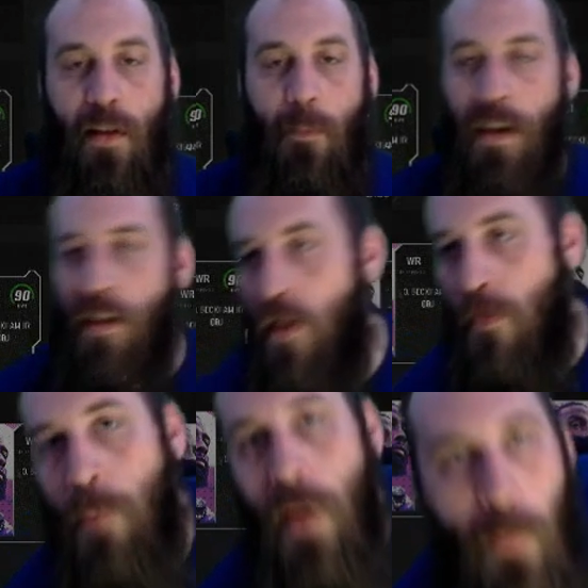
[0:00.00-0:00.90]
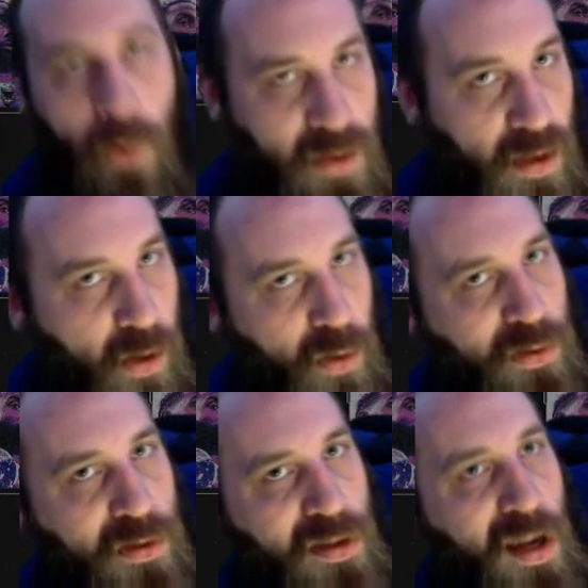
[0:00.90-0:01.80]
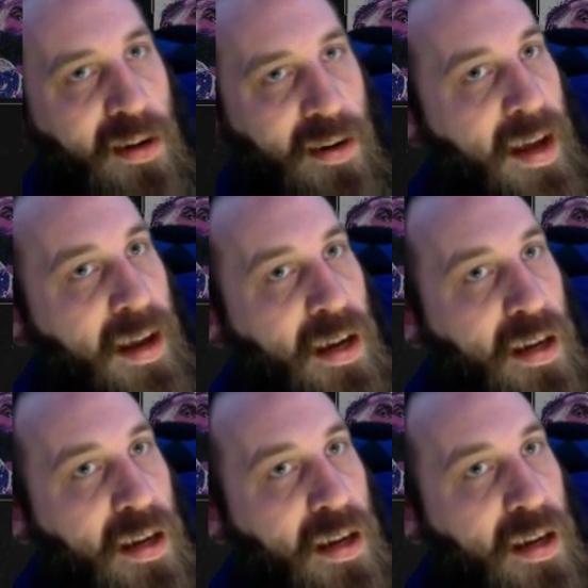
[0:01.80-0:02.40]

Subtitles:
I'm making off playbooks and coaches a day.